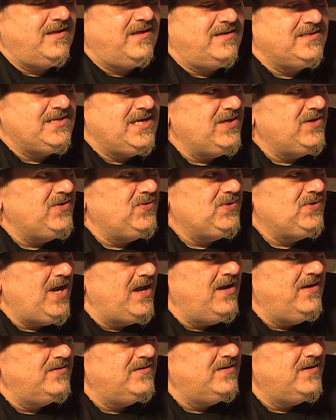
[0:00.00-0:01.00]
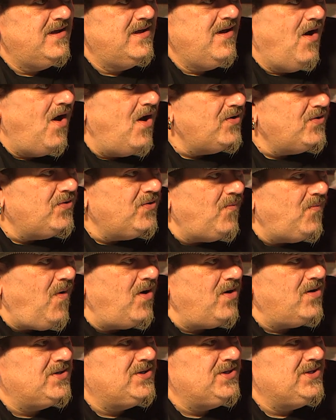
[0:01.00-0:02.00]
They take you down under the
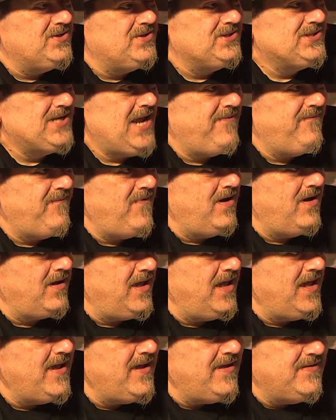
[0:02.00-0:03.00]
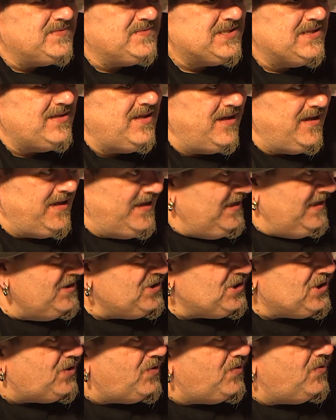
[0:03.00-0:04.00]
water to their saffron caves and they
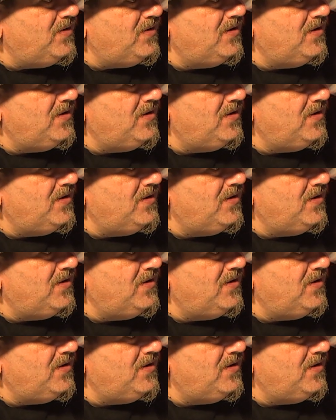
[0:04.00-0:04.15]
eat you.